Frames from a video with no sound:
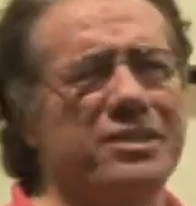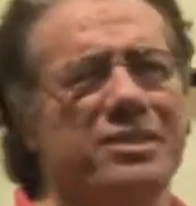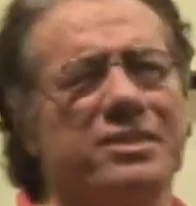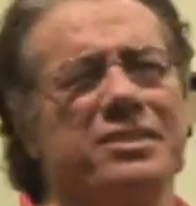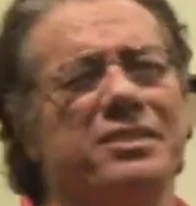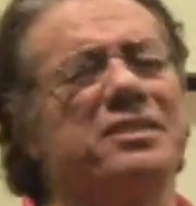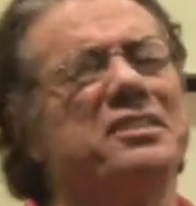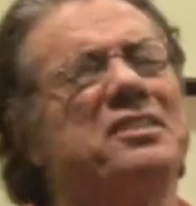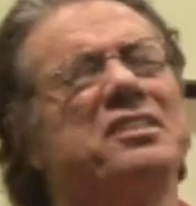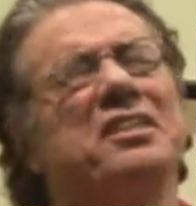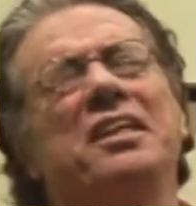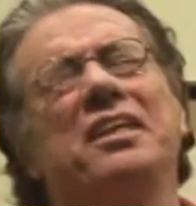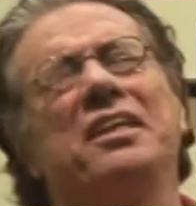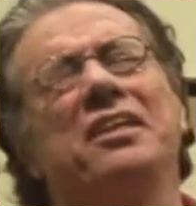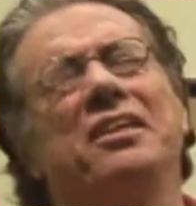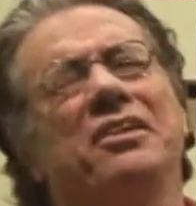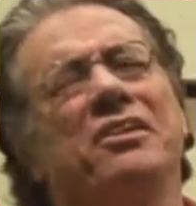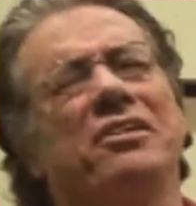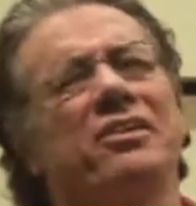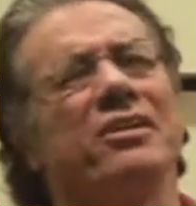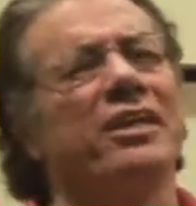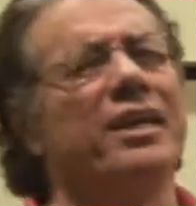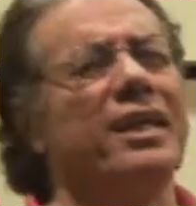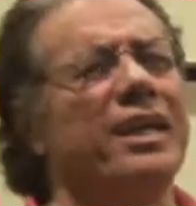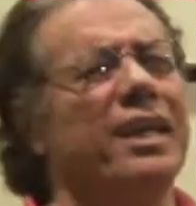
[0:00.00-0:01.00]
sitting
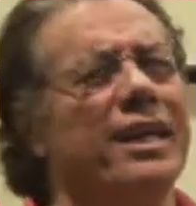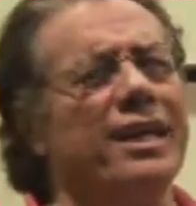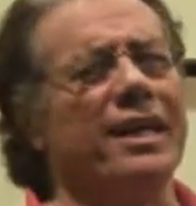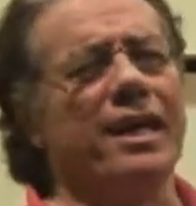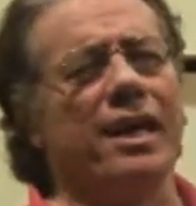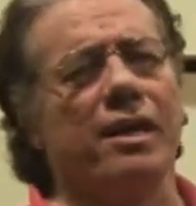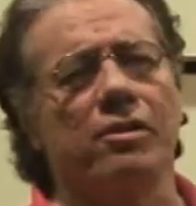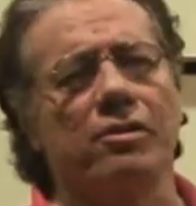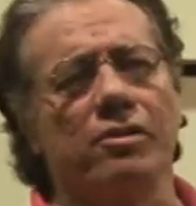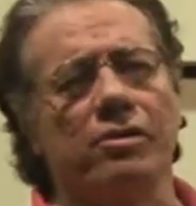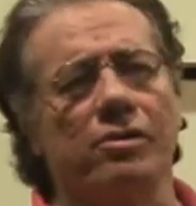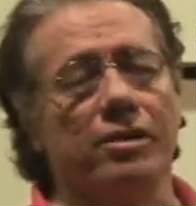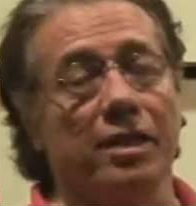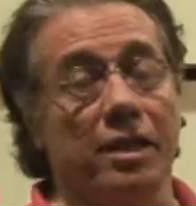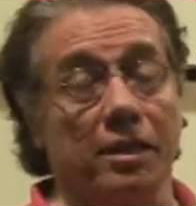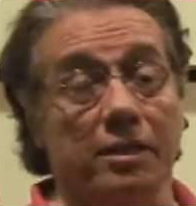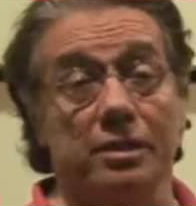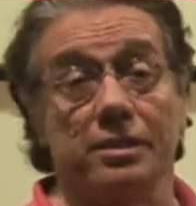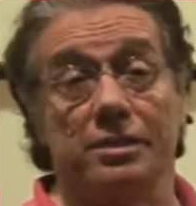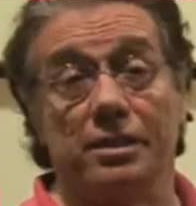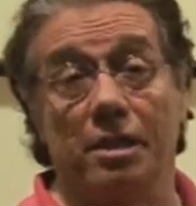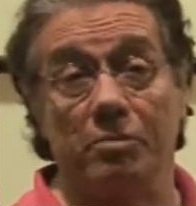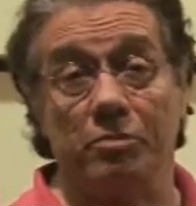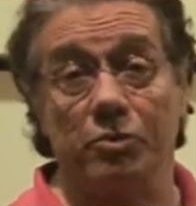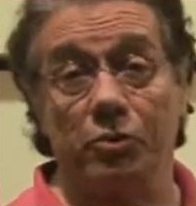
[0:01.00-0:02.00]
there, and I go
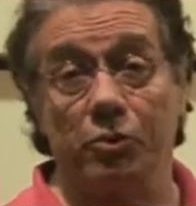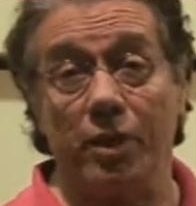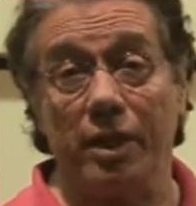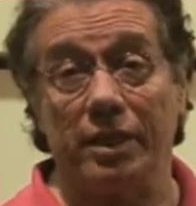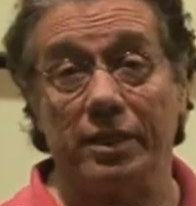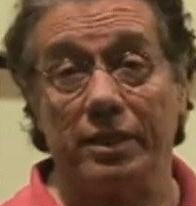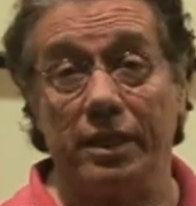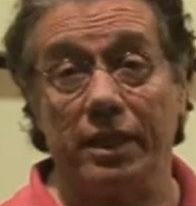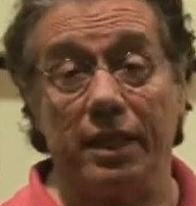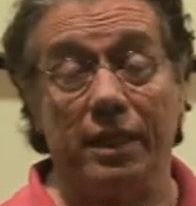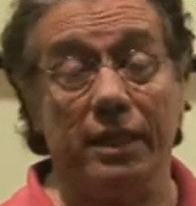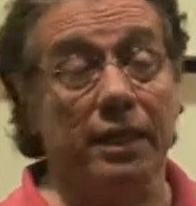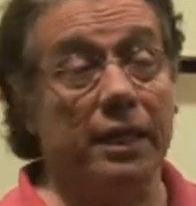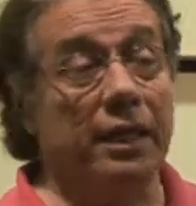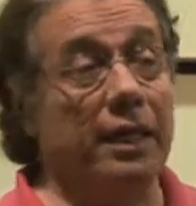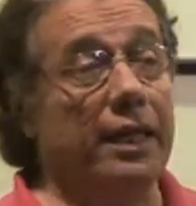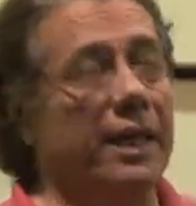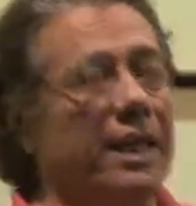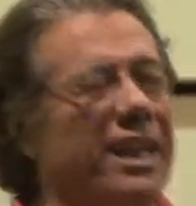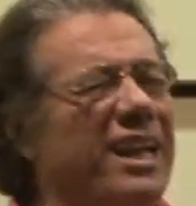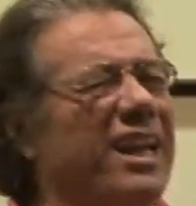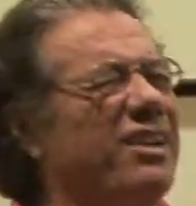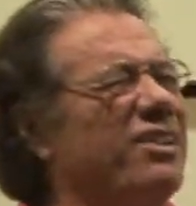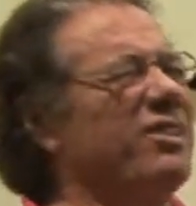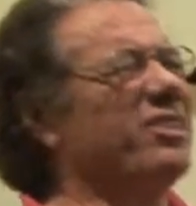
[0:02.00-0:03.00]
because I'm directing it,
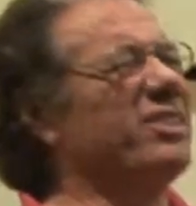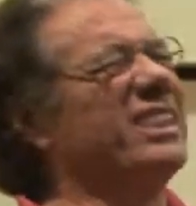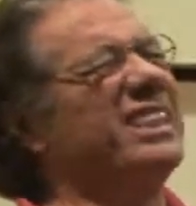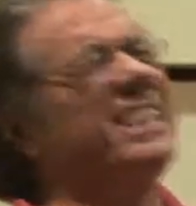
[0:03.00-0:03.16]
and I go